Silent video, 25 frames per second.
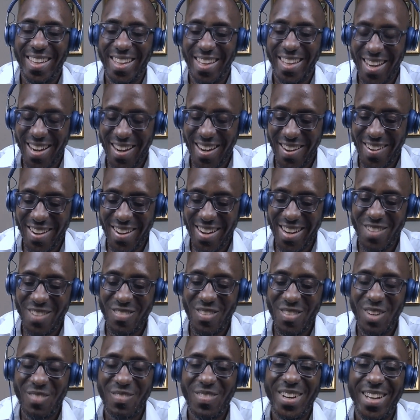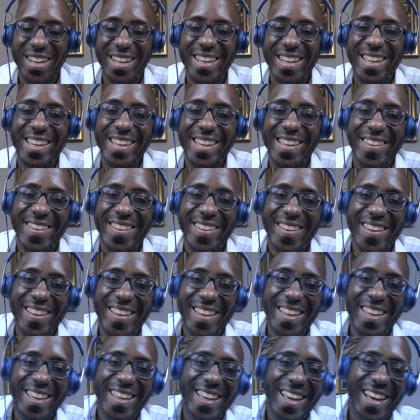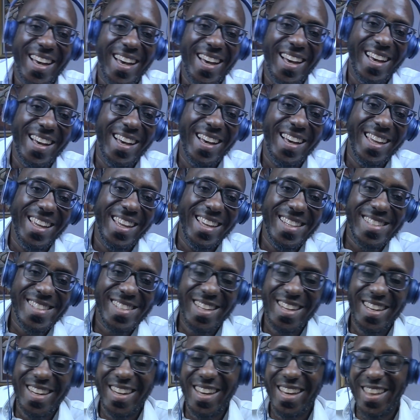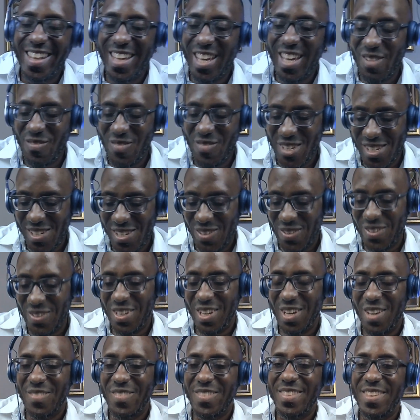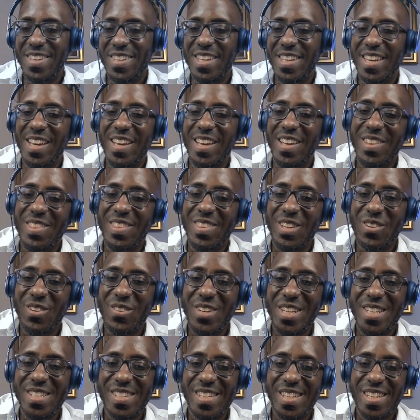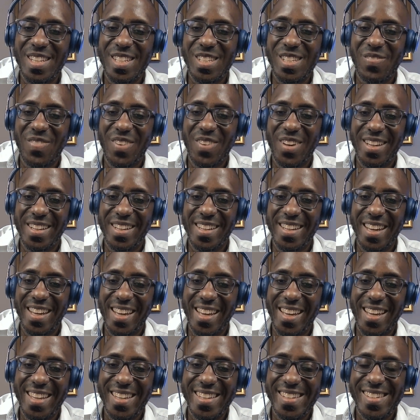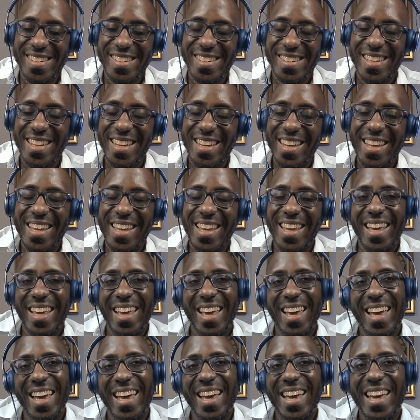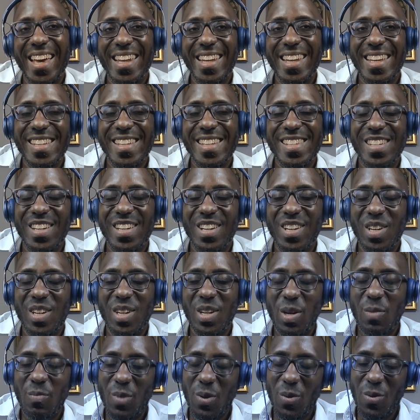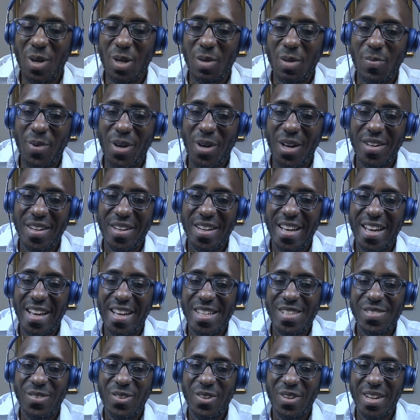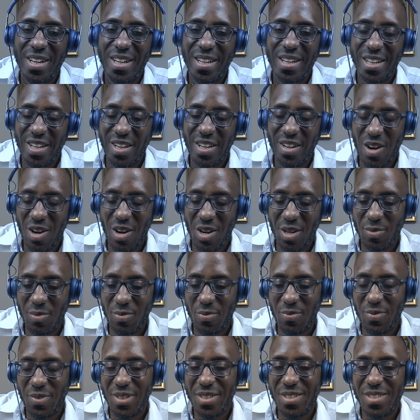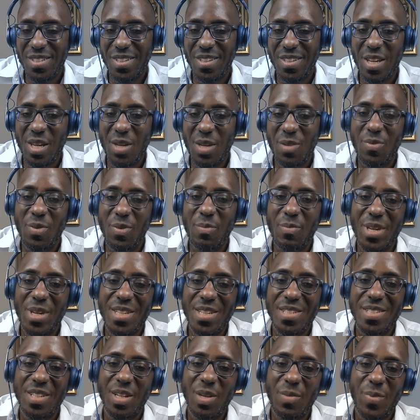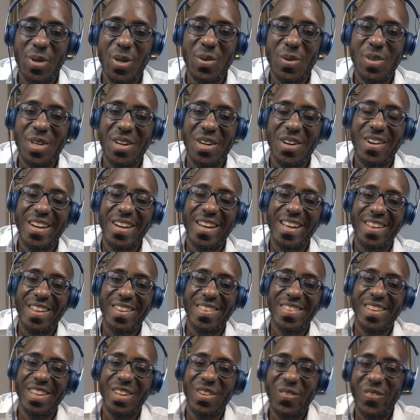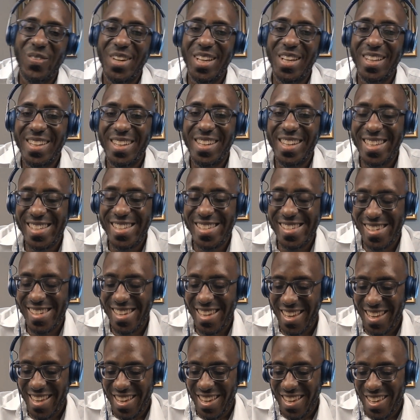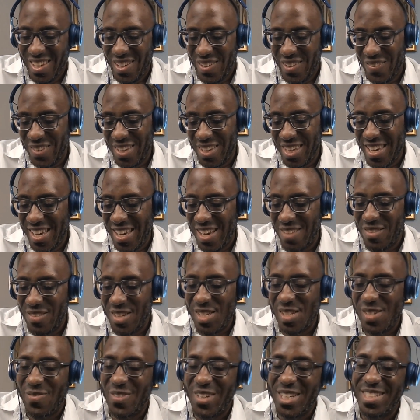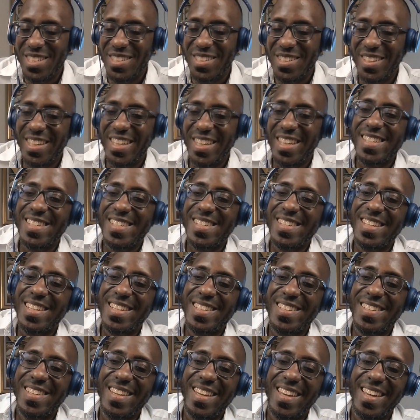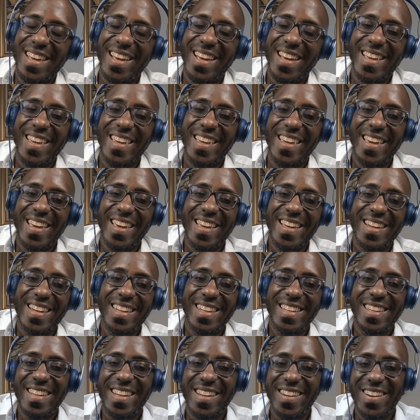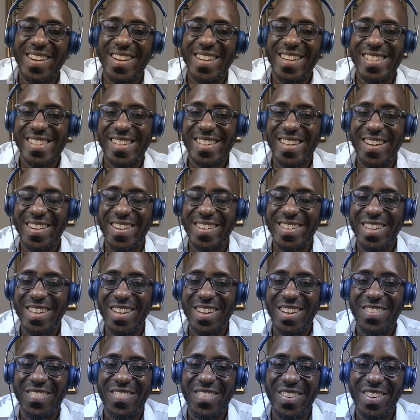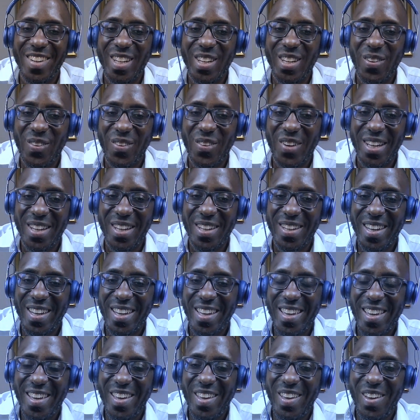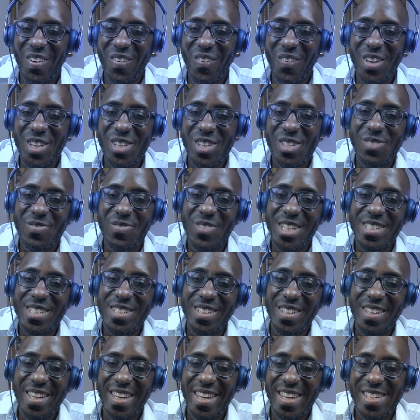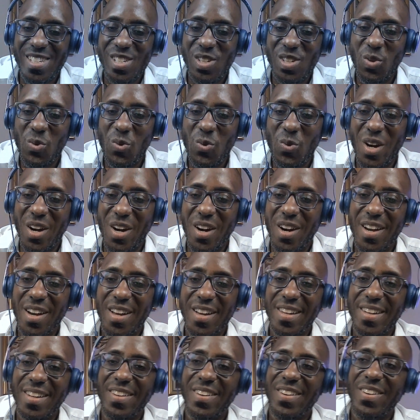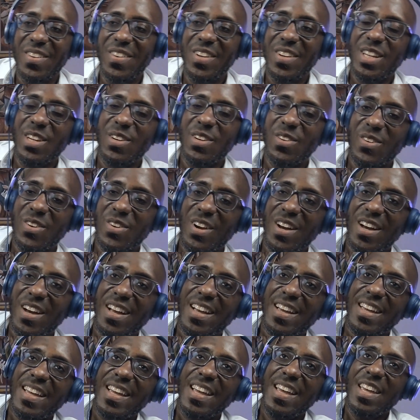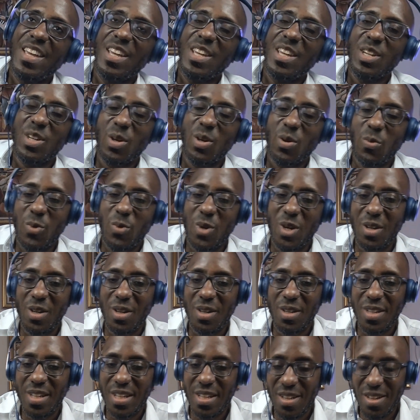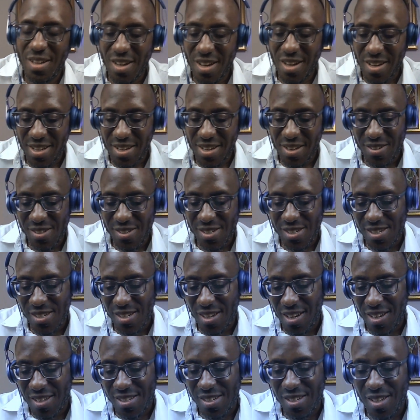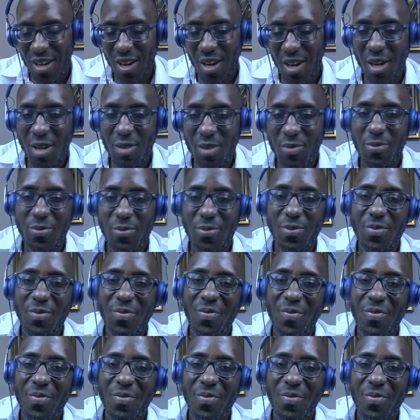All right, everybody. It's another episode of the Healthy Reasonings podcast, and it's your number one podcast for clear, unfiltered information about your health and wellness. We have a special guest today again. The year has started off really well with special guests who are gonna really rock your world and knock your socks off.